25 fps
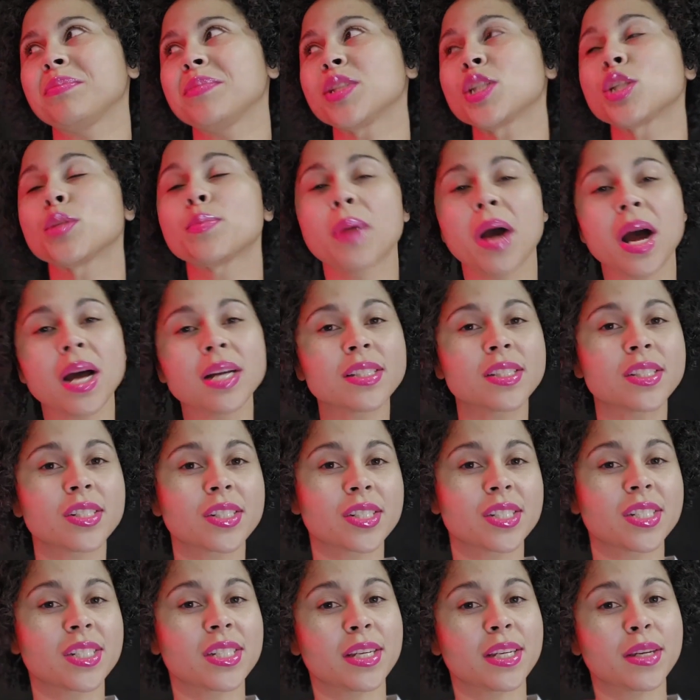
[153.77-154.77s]

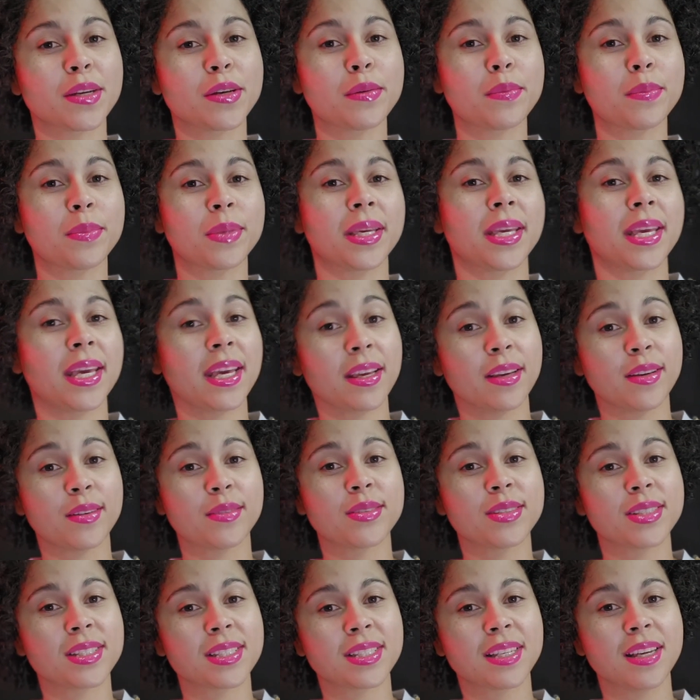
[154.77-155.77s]
sponsorship
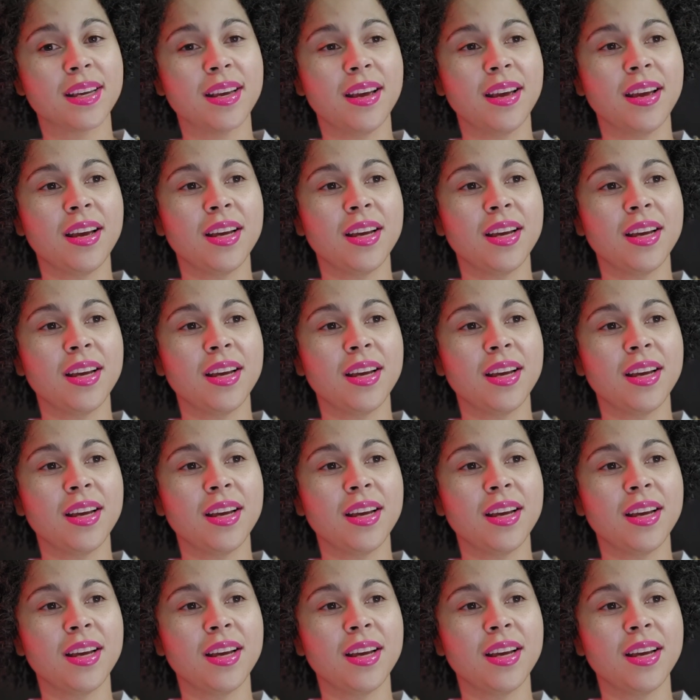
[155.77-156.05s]
gifts.